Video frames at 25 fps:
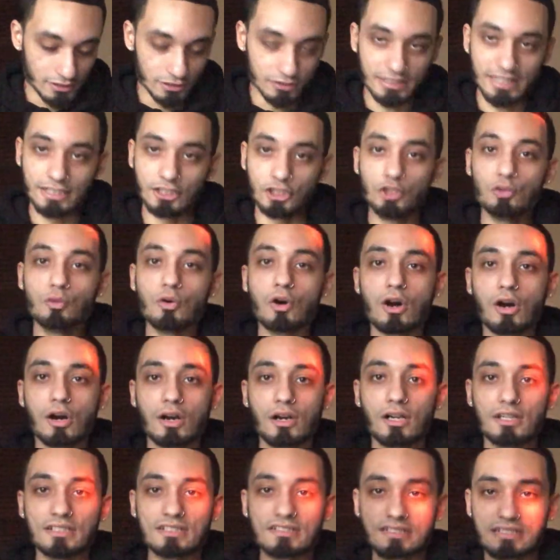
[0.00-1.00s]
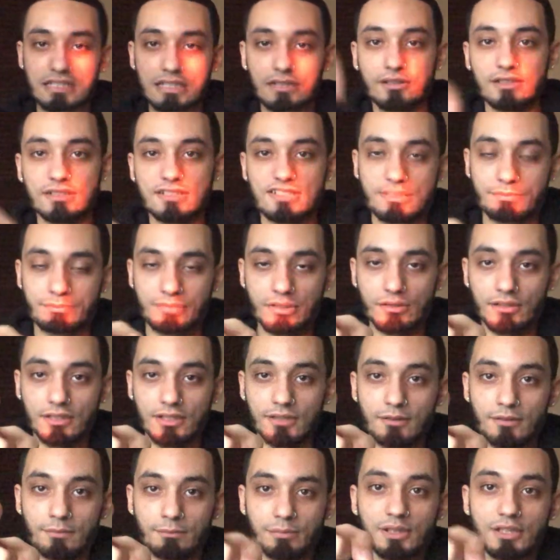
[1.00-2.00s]
then you are a serious
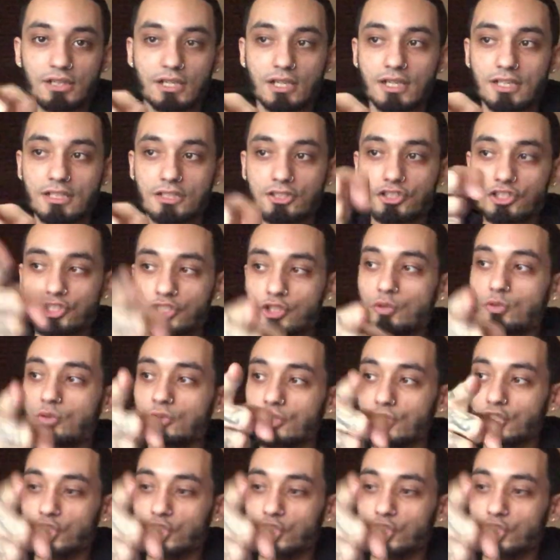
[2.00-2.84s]
spirit because you